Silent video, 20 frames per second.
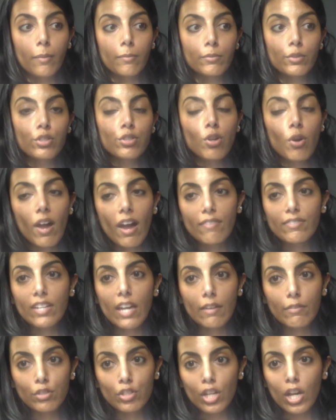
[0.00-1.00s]
You don't have to
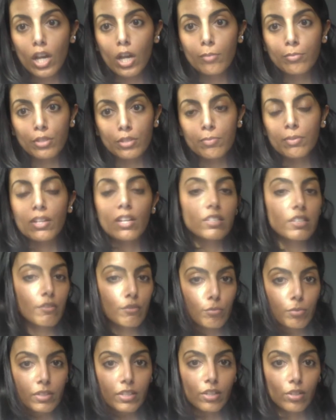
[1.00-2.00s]
have a job just because
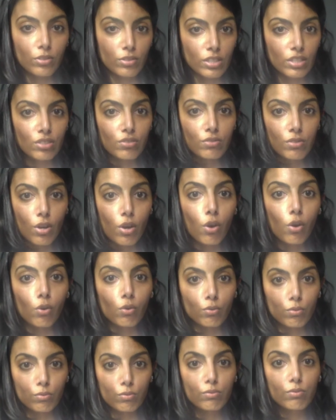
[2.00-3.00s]
everybody else that you
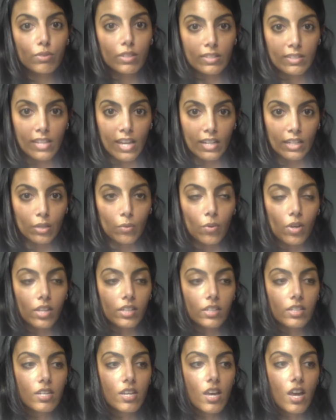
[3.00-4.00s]
know is getting
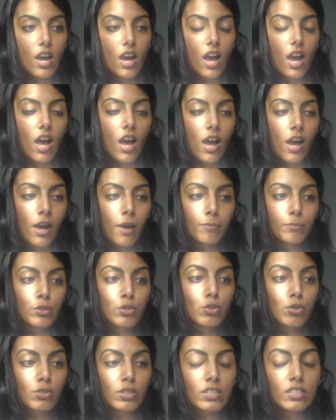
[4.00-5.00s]
one. You
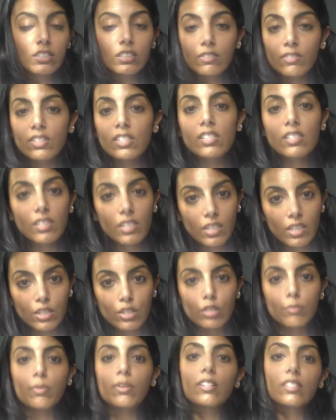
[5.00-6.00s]
don't need to live in the city
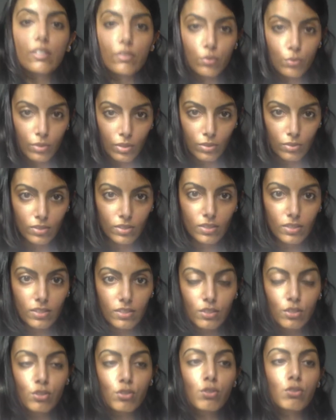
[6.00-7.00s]
just because everyone else is.
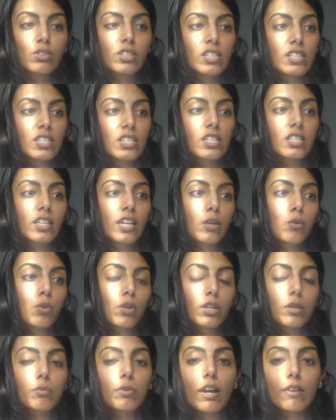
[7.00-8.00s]
You don't need to
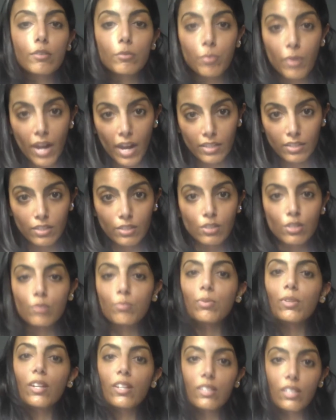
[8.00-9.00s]
work in private practice
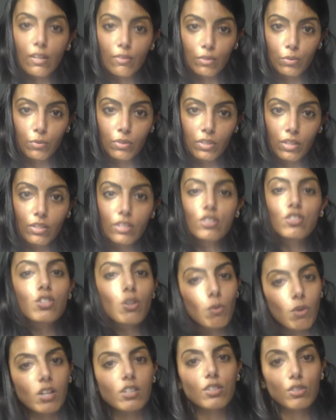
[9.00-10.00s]
just because everyone else.
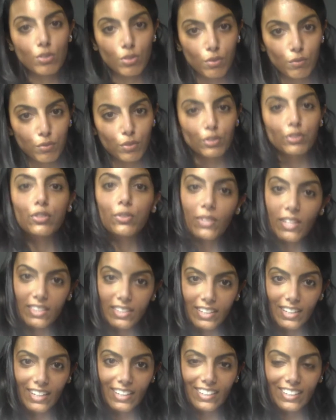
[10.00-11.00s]
So on and so forth. You get
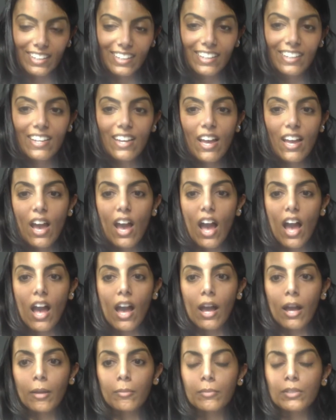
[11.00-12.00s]
the idea.
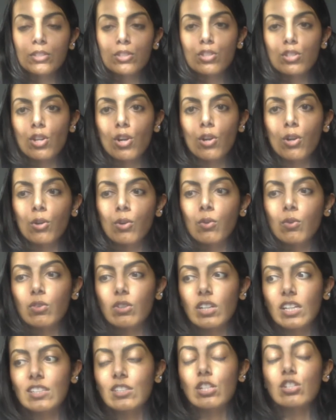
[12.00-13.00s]
And so
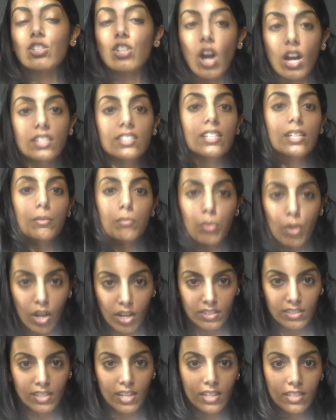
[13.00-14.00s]
it's a daunting
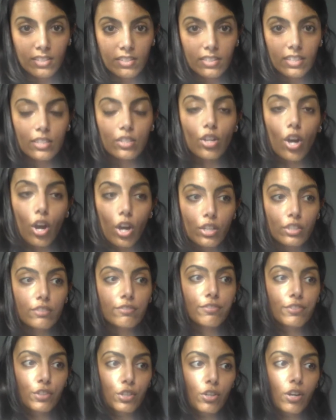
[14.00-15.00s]
process. It's hard to
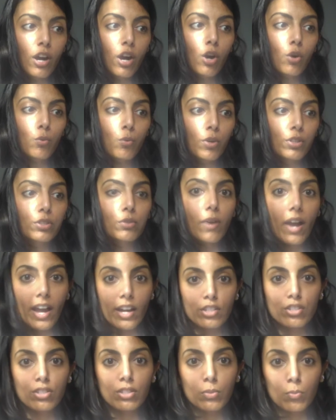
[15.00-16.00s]
figure out what you
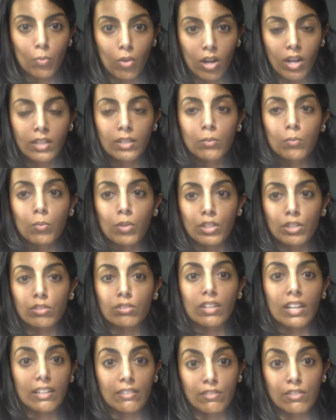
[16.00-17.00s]
actually want and what your
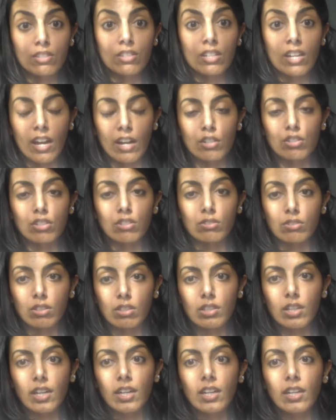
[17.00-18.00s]
life is going to actually look
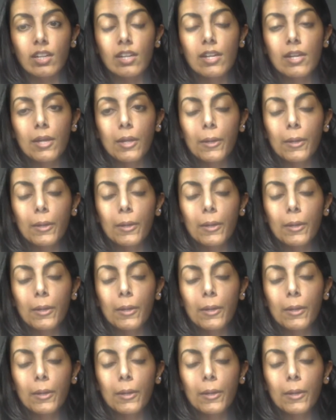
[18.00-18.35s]
like.